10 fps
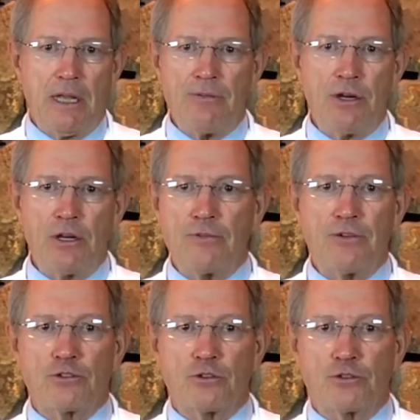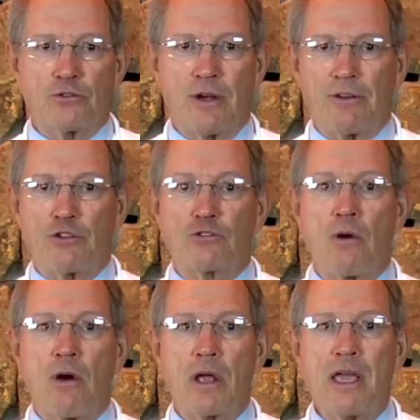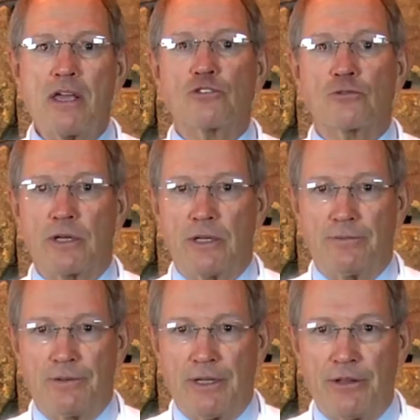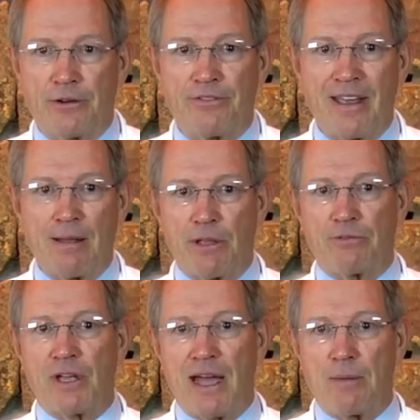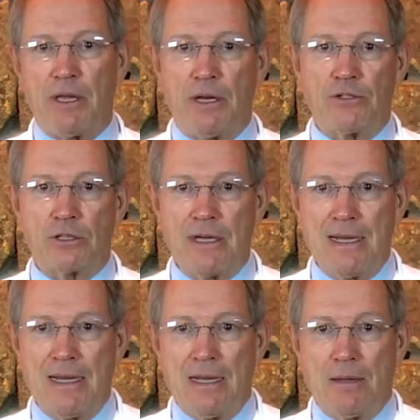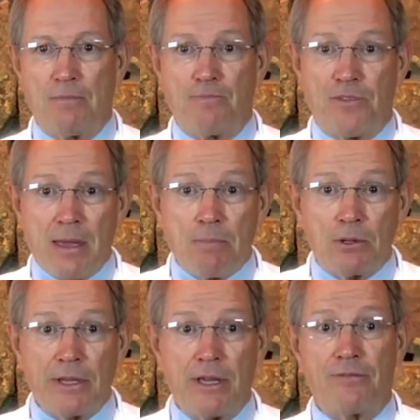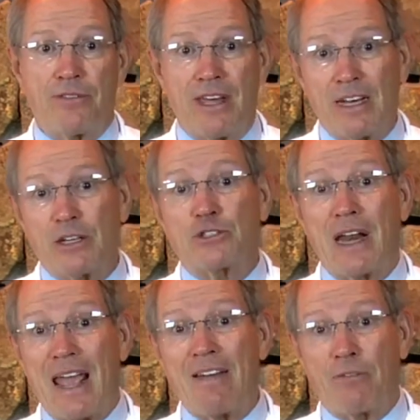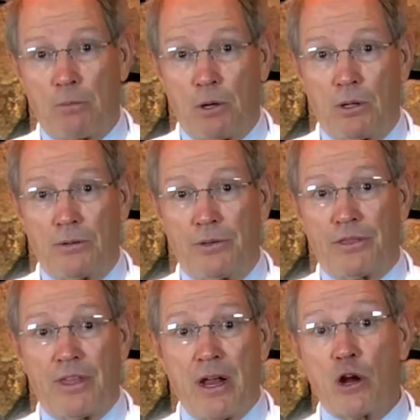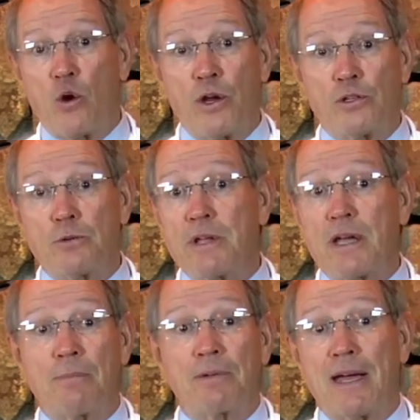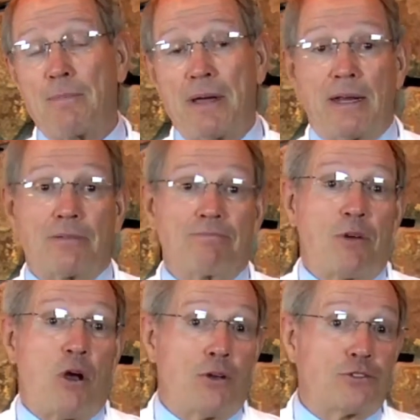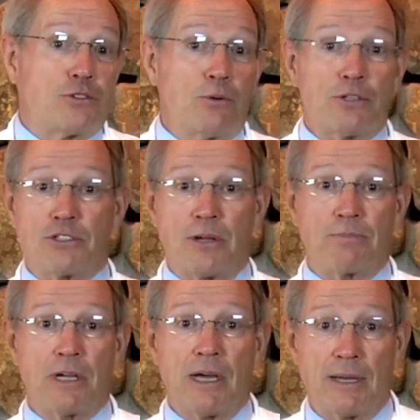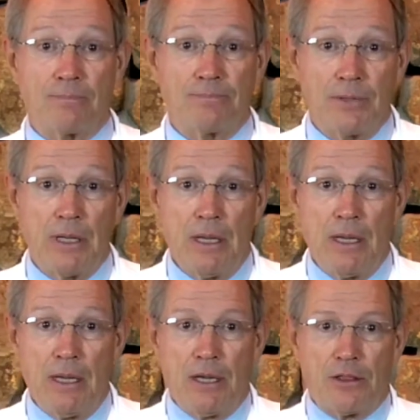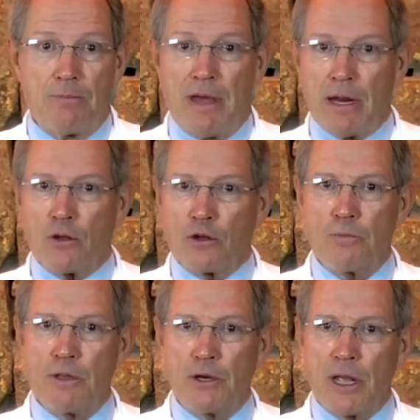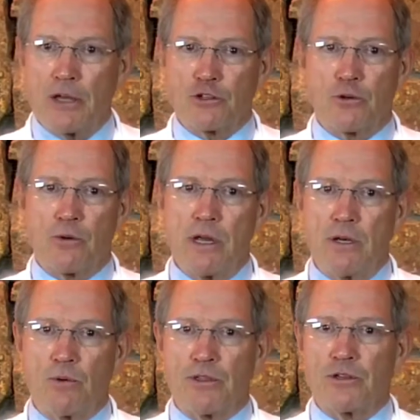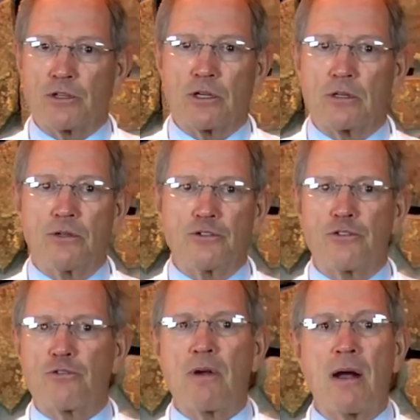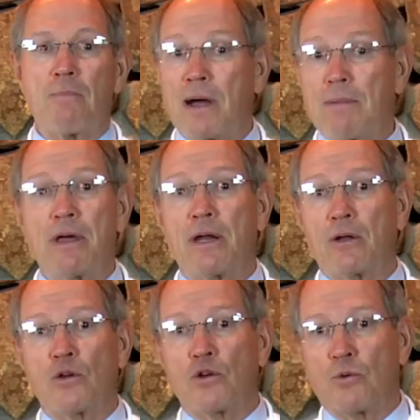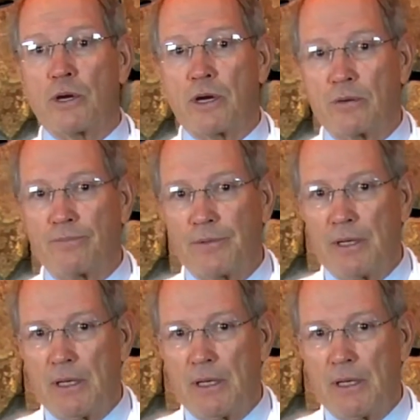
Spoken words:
Even individuals who have a strong history in their family of diabetes, they believe that it is inevitable that they are going to become diabetic also at some time. The medical community has agreed with this conclusion throughout my medical career.